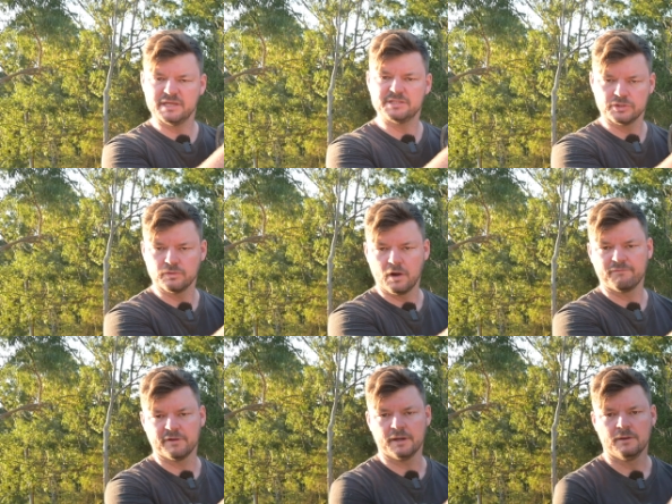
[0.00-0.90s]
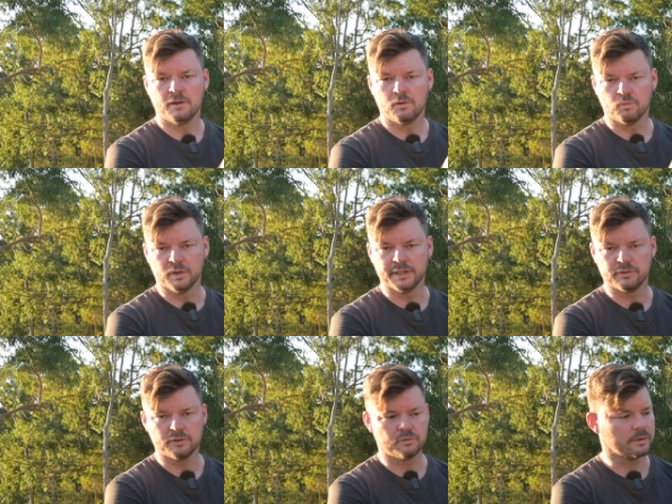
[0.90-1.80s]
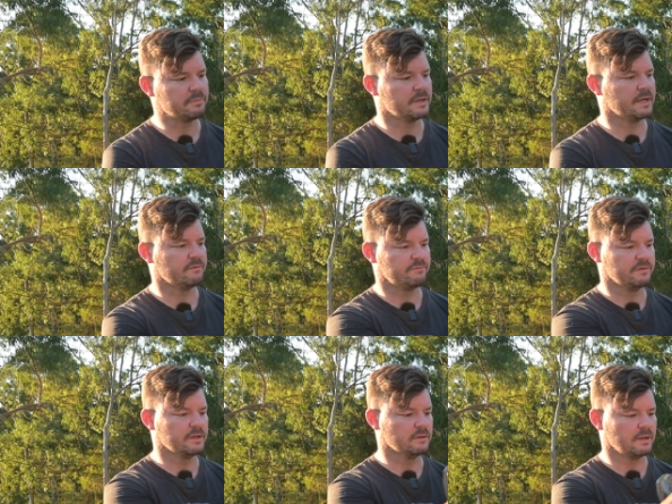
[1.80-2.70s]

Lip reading: these do offer really good grip and feel.